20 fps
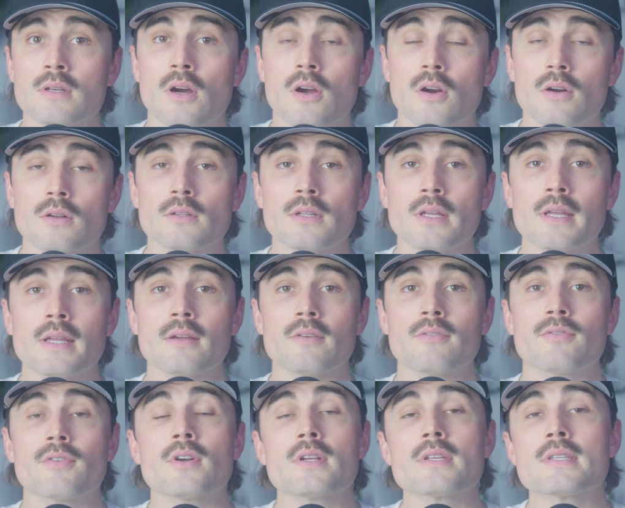our link
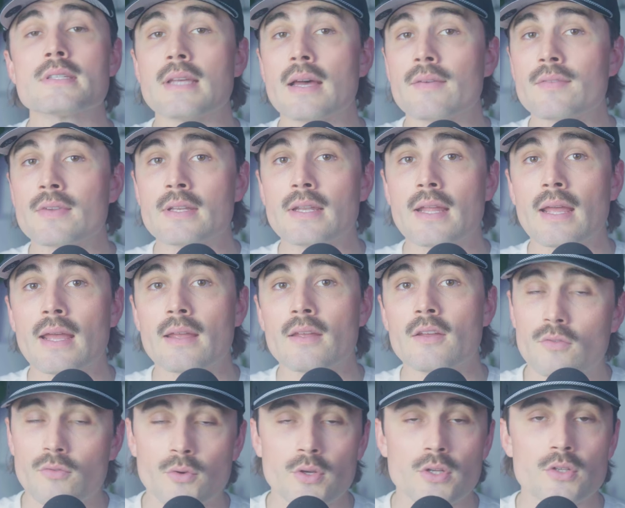for a 7-day
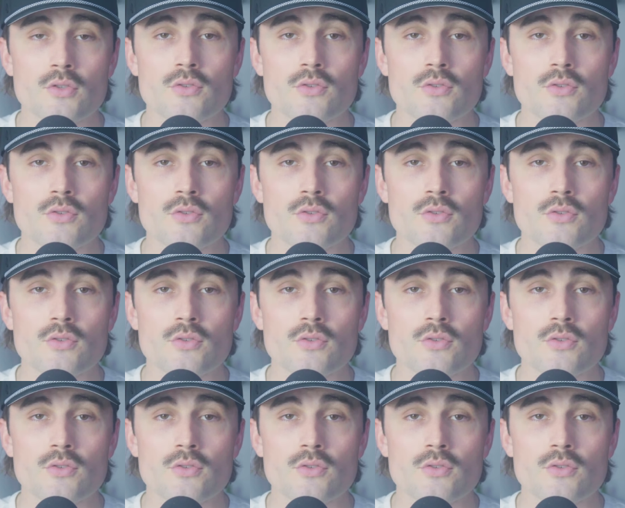free